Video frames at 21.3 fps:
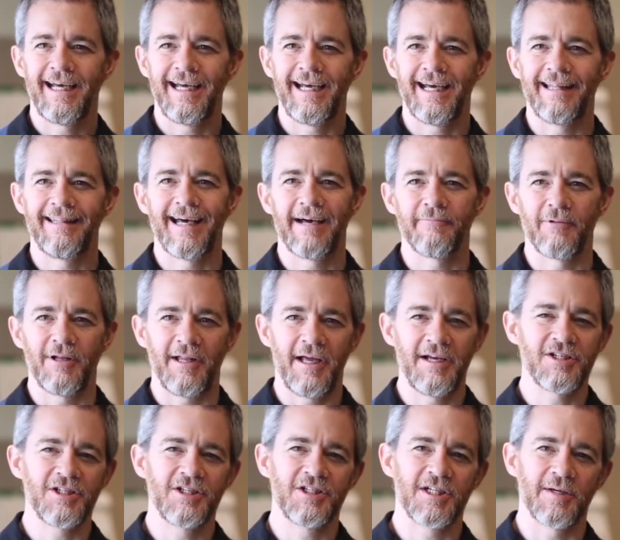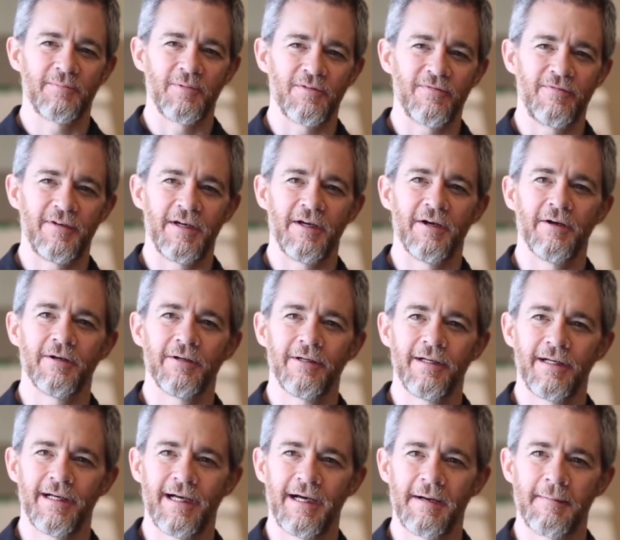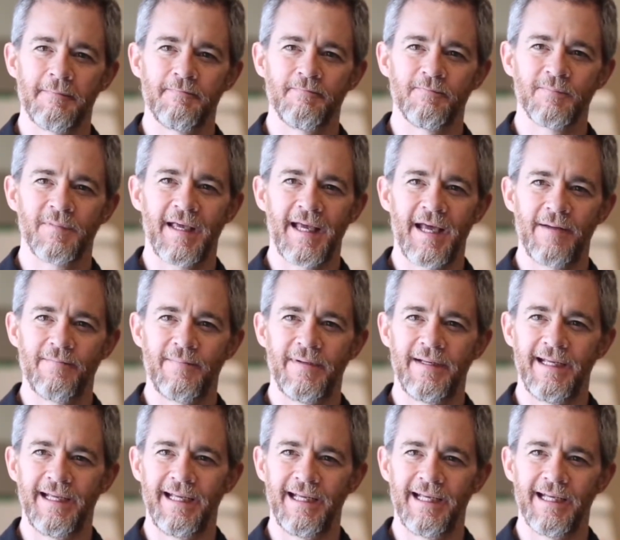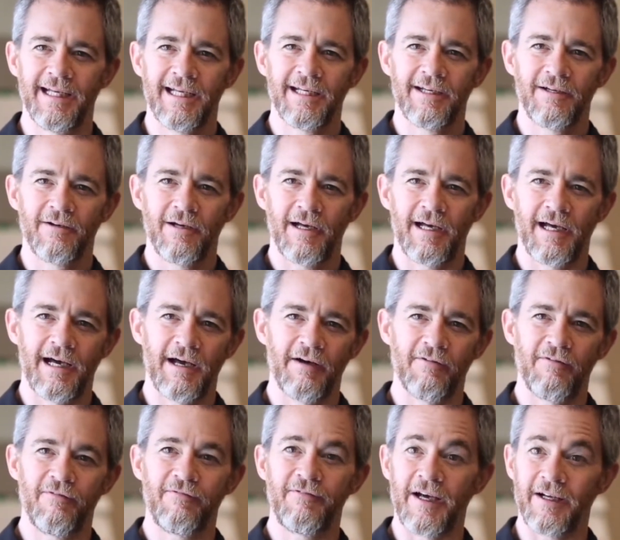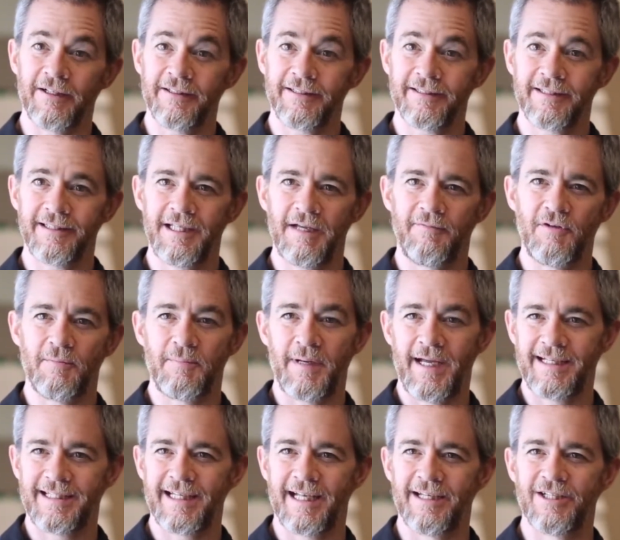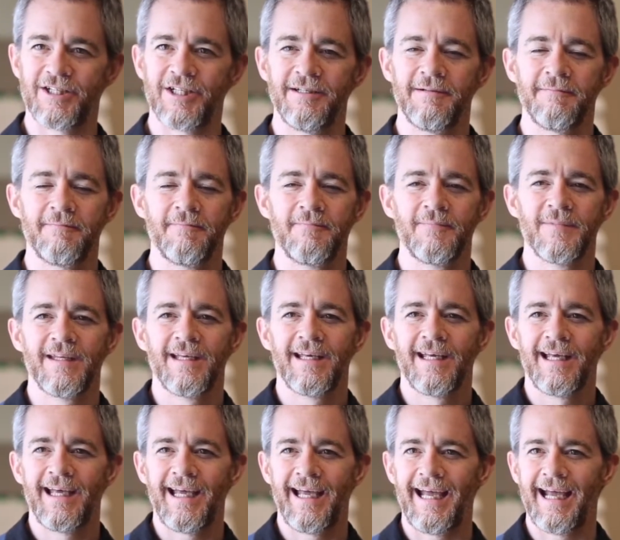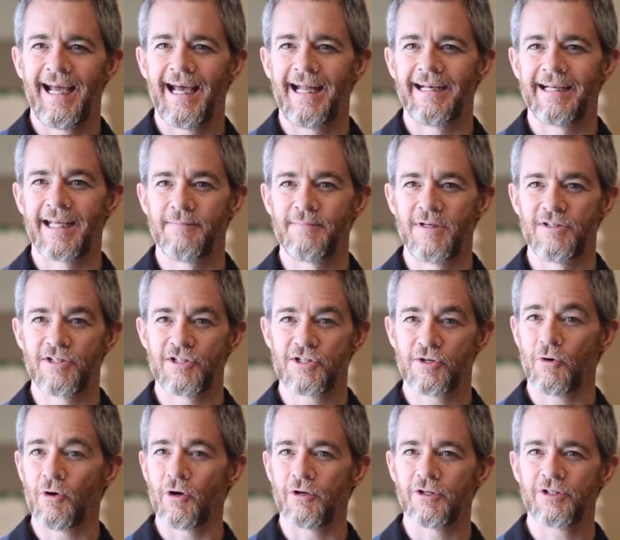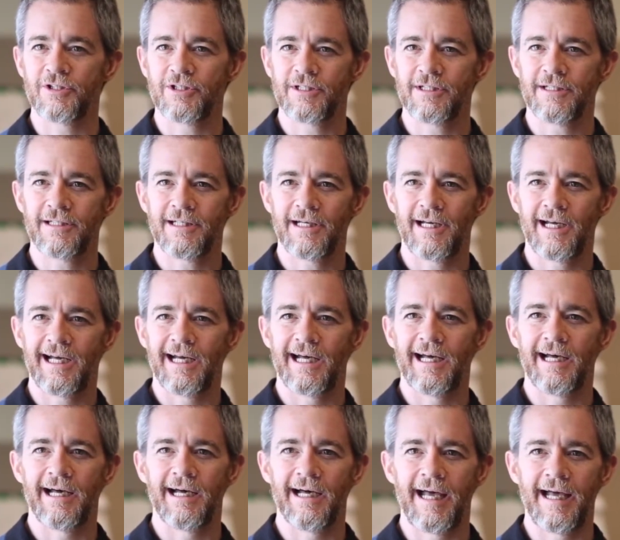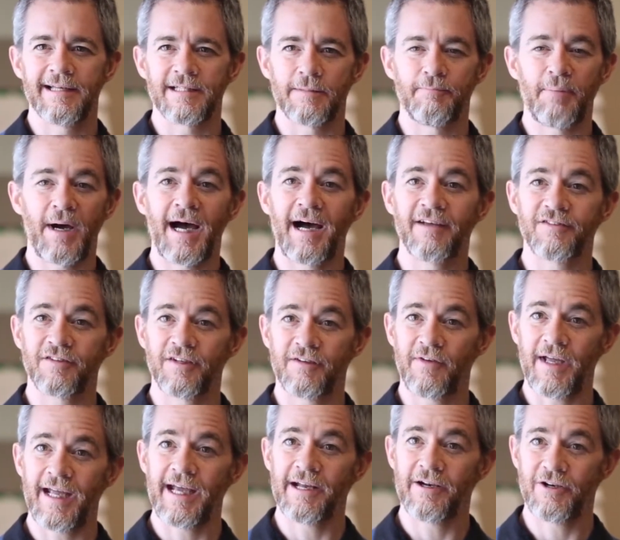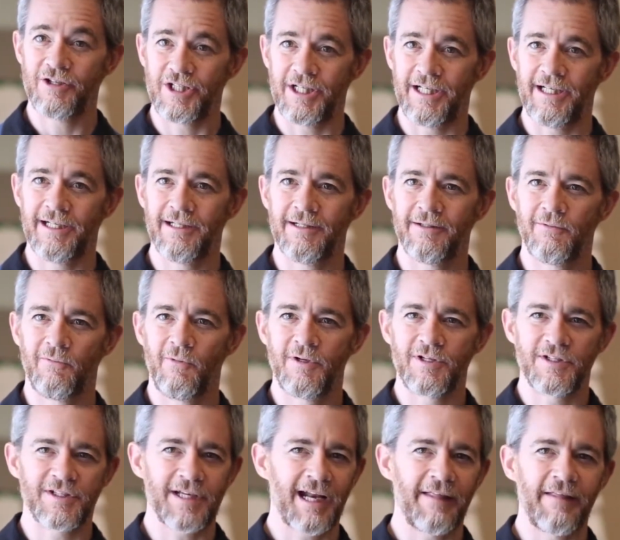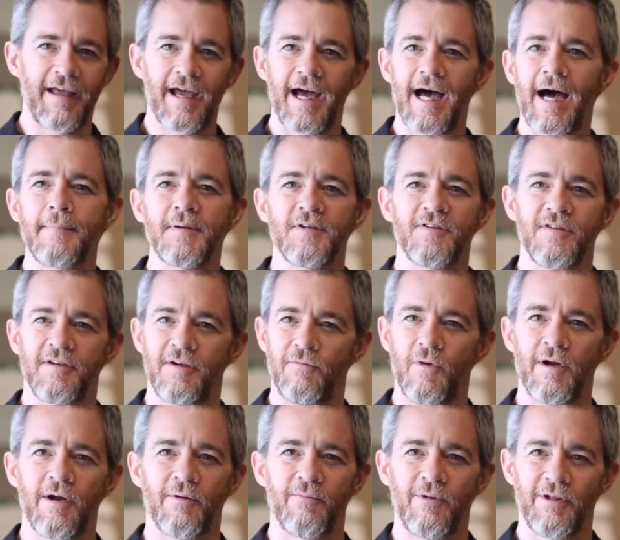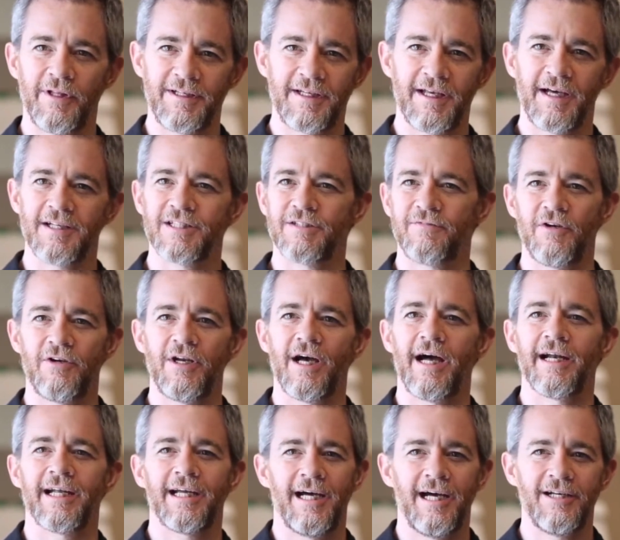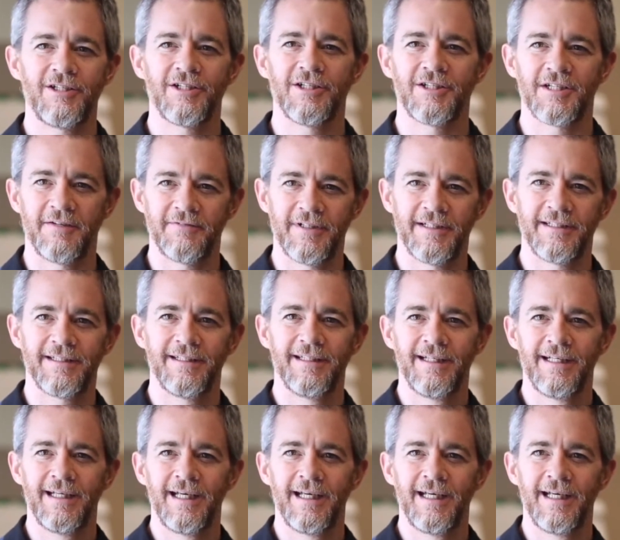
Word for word: And that relationship with fear um, can be uh, felt if you pay attention and can be sourced uh, as a positive energy, which is kind of the opposite of what it really does if you're not conscious of it.